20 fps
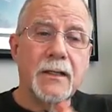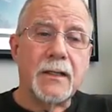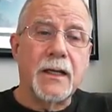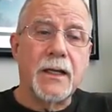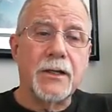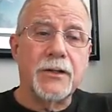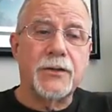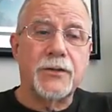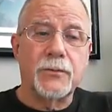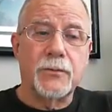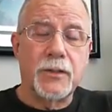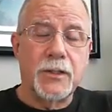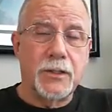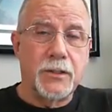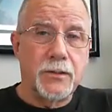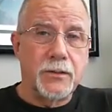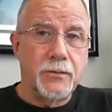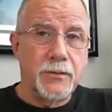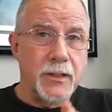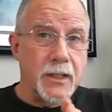highlights
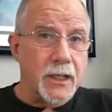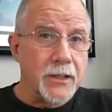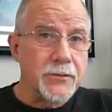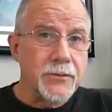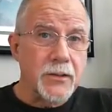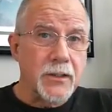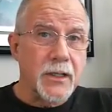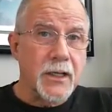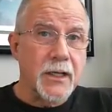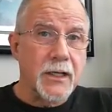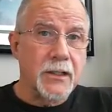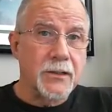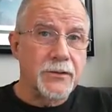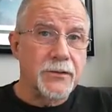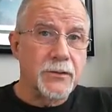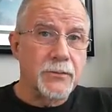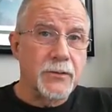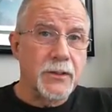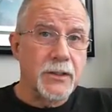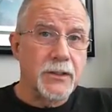that we do, the
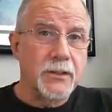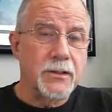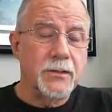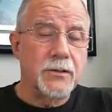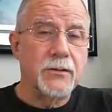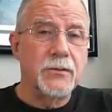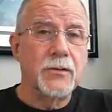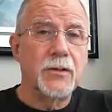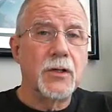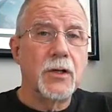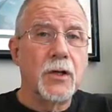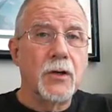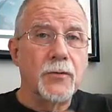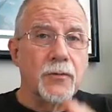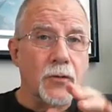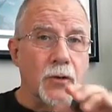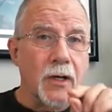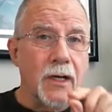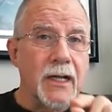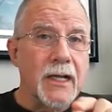underlinings that we do.
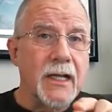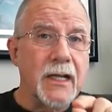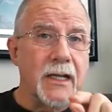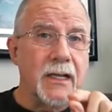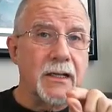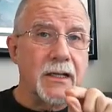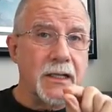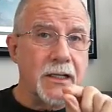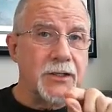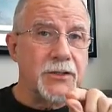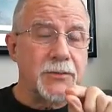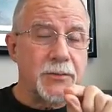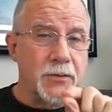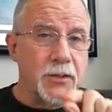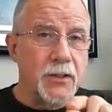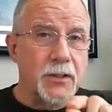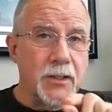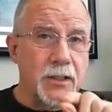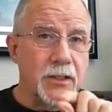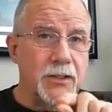For
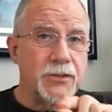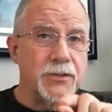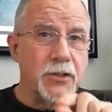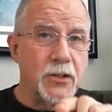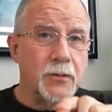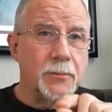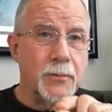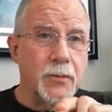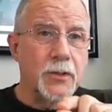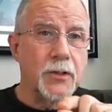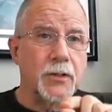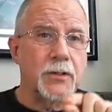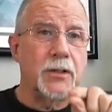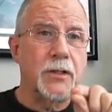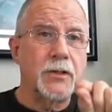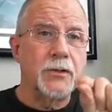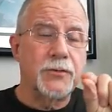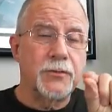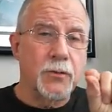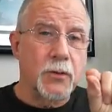each
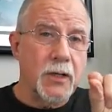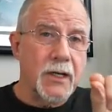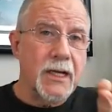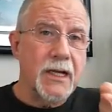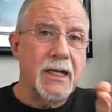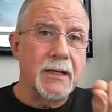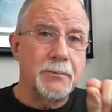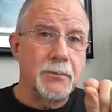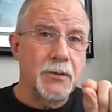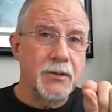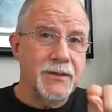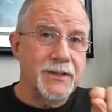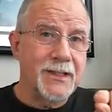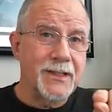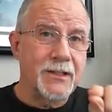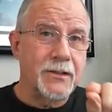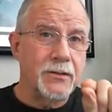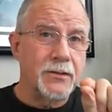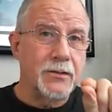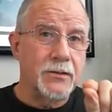notebook is for a
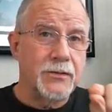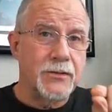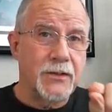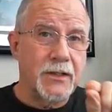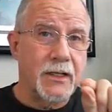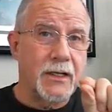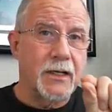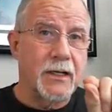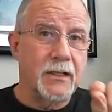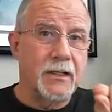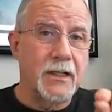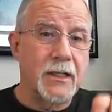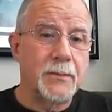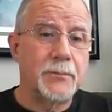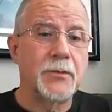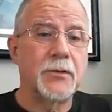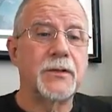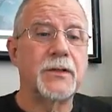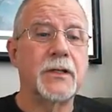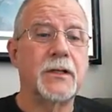particular
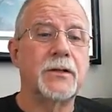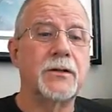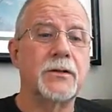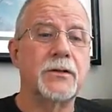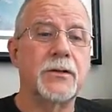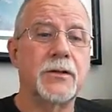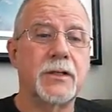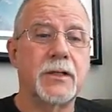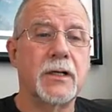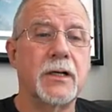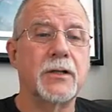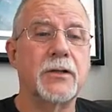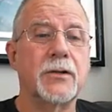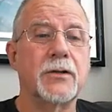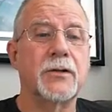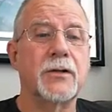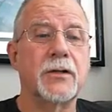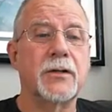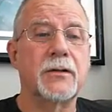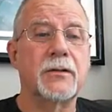style, a particular
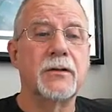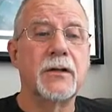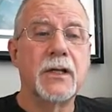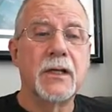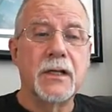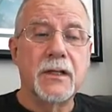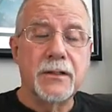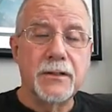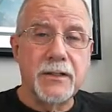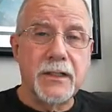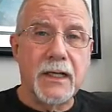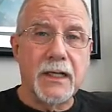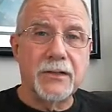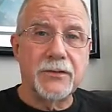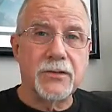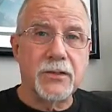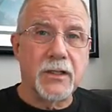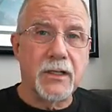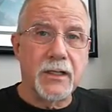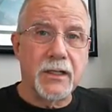color and
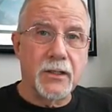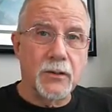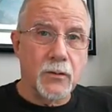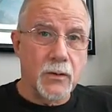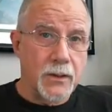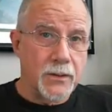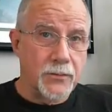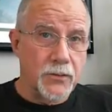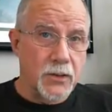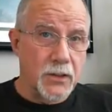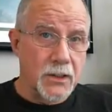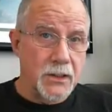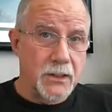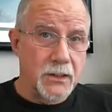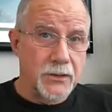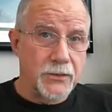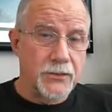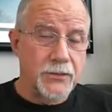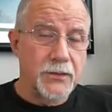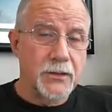dash line or whatever
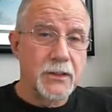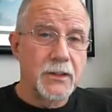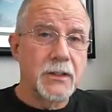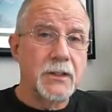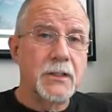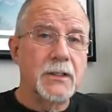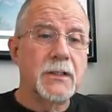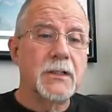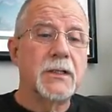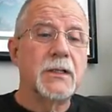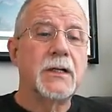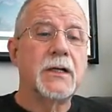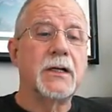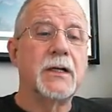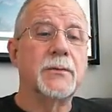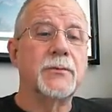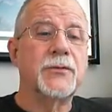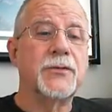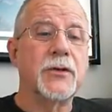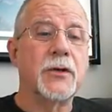it is.
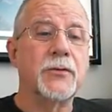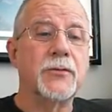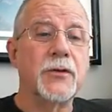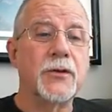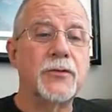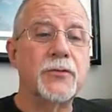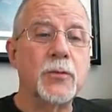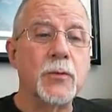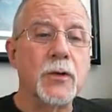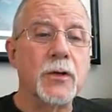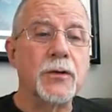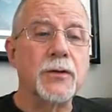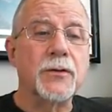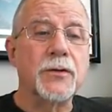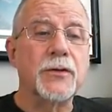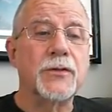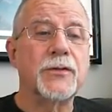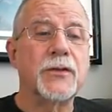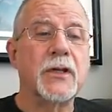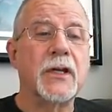So
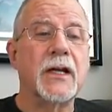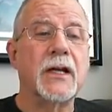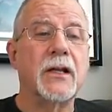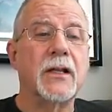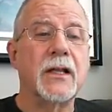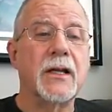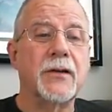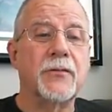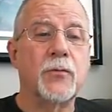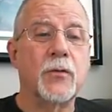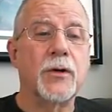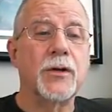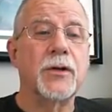this guy will